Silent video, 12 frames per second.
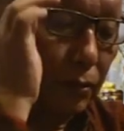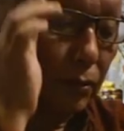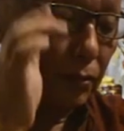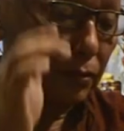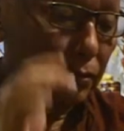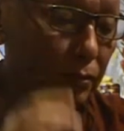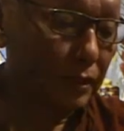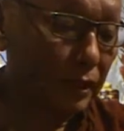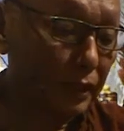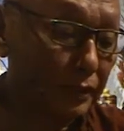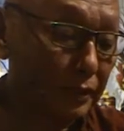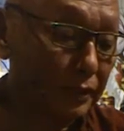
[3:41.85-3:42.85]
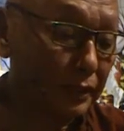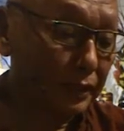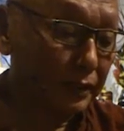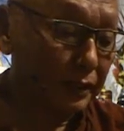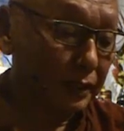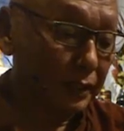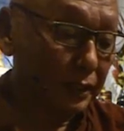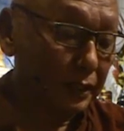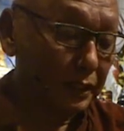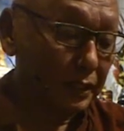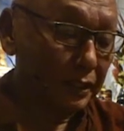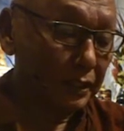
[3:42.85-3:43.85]
nor other than
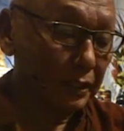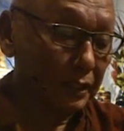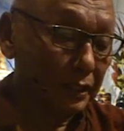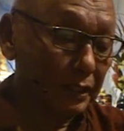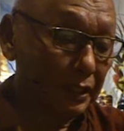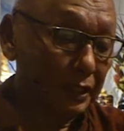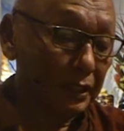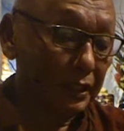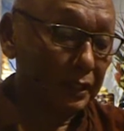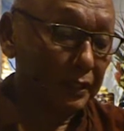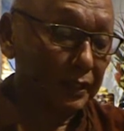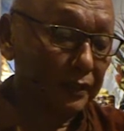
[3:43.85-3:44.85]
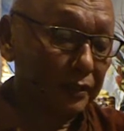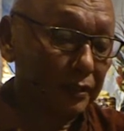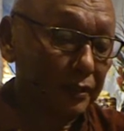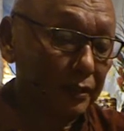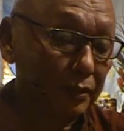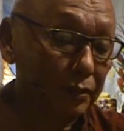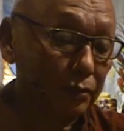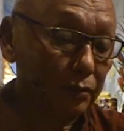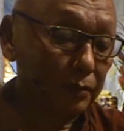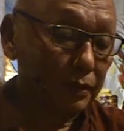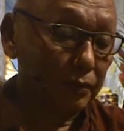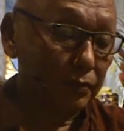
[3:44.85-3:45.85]
it? It has to
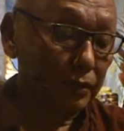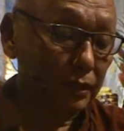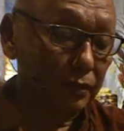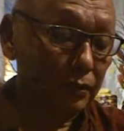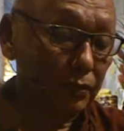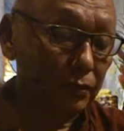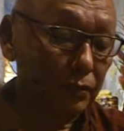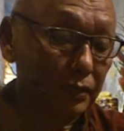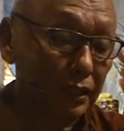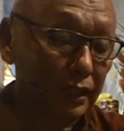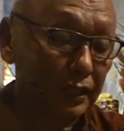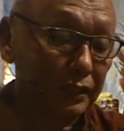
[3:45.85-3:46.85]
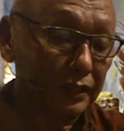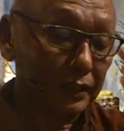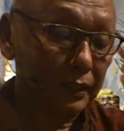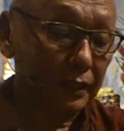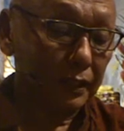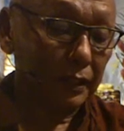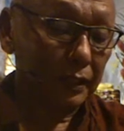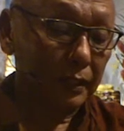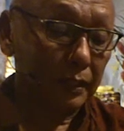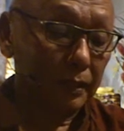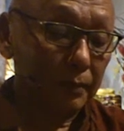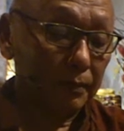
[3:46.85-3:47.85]
be one or the other.
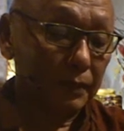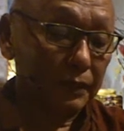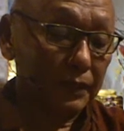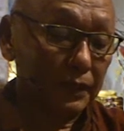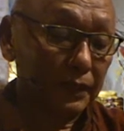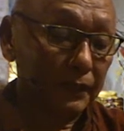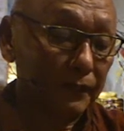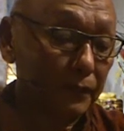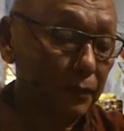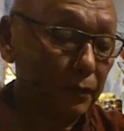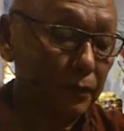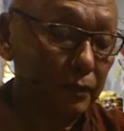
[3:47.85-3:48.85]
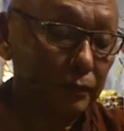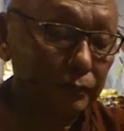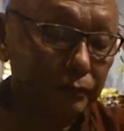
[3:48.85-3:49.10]
But if you